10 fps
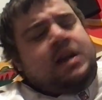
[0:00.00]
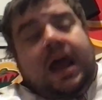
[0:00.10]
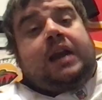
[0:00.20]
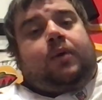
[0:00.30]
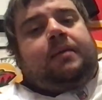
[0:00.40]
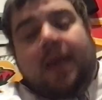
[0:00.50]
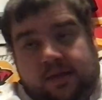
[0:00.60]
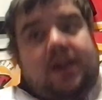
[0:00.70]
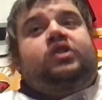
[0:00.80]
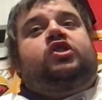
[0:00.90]
Anyway,
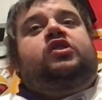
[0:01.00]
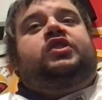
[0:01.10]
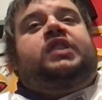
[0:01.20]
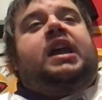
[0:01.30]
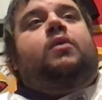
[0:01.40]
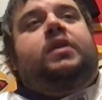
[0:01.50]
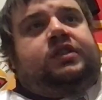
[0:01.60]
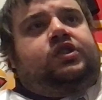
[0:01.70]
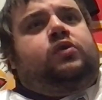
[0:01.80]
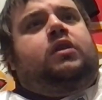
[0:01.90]
let's just say it
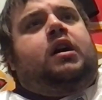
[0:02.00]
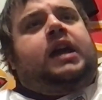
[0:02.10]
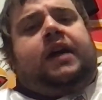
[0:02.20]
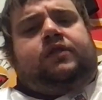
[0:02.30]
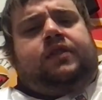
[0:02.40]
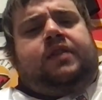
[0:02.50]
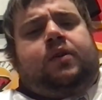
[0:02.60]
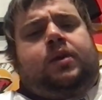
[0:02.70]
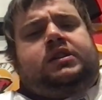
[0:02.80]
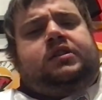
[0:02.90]
wasn't too long after that they
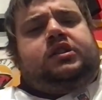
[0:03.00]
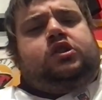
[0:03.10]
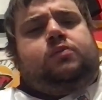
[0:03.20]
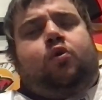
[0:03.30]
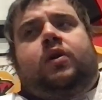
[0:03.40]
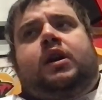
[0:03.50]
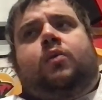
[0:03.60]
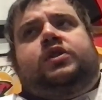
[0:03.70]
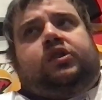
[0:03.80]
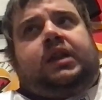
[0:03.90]
went to the 2.0,
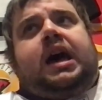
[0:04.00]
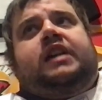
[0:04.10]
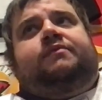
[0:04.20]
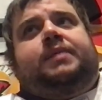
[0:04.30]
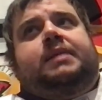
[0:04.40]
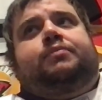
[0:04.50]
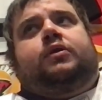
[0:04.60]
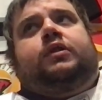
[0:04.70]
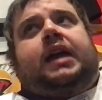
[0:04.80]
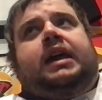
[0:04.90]
which a lot of
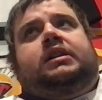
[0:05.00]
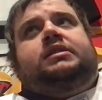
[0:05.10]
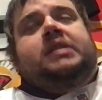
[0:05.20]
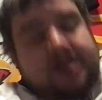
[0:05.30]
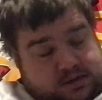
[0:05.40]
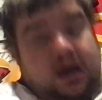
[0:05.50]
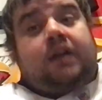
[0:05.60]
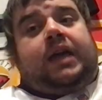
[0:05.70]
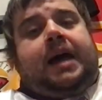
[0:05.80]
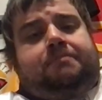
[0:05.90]
people liked a
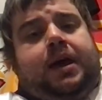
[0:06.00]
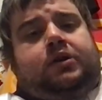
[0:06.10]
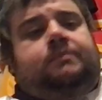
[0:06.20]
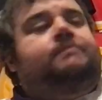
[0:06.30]
lot better.